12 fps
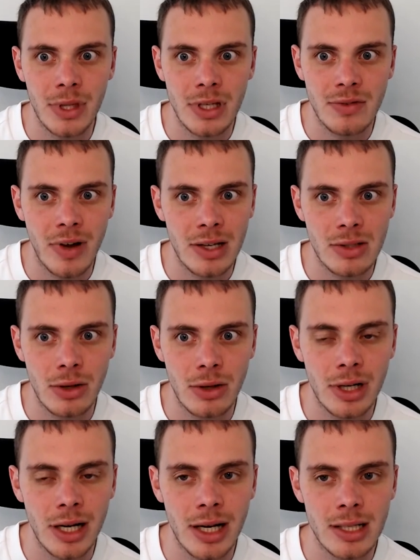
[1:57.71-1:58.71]
these files are
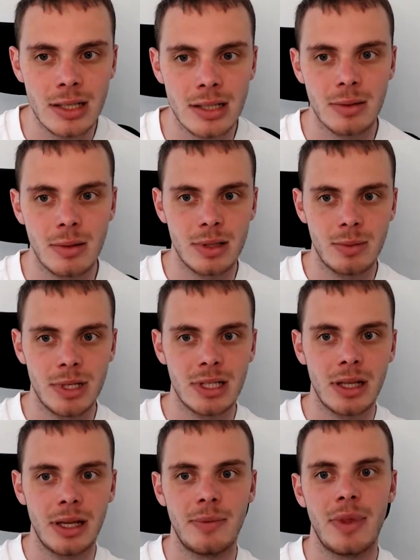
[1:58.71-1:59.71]
organized is
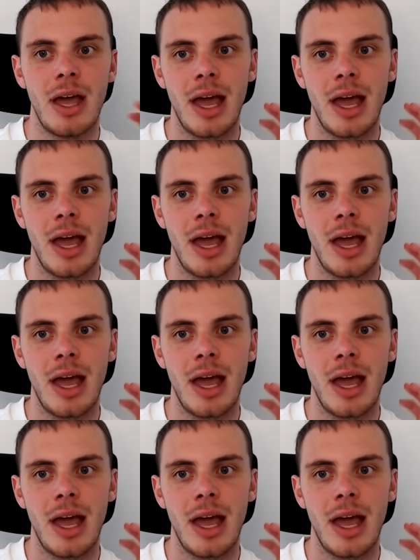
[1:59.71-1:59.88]
basically